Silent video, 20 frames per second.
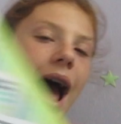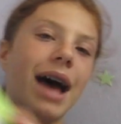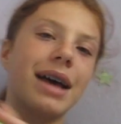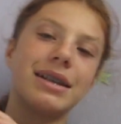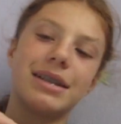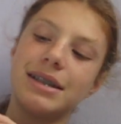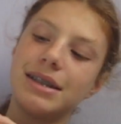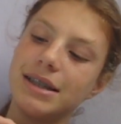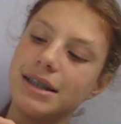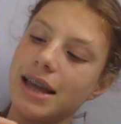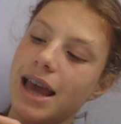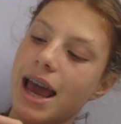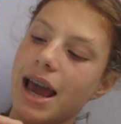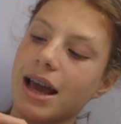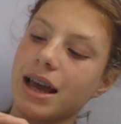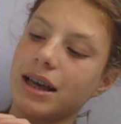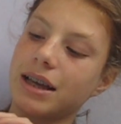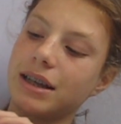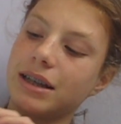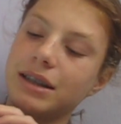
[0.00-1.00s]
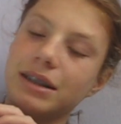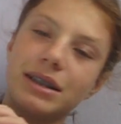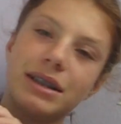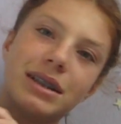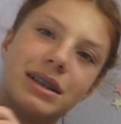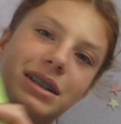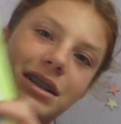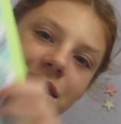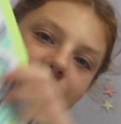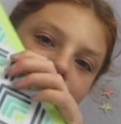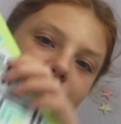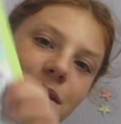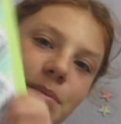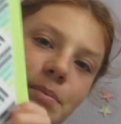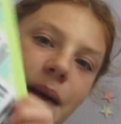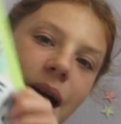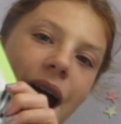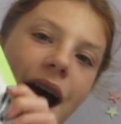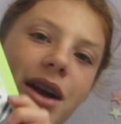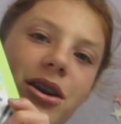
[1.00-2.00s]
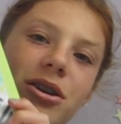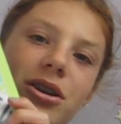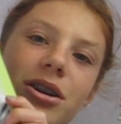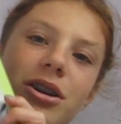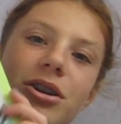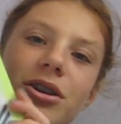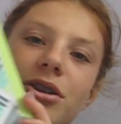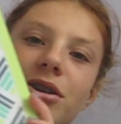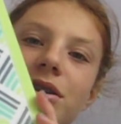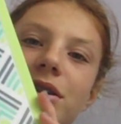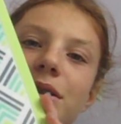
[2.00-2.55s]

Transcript: Aztec pattern or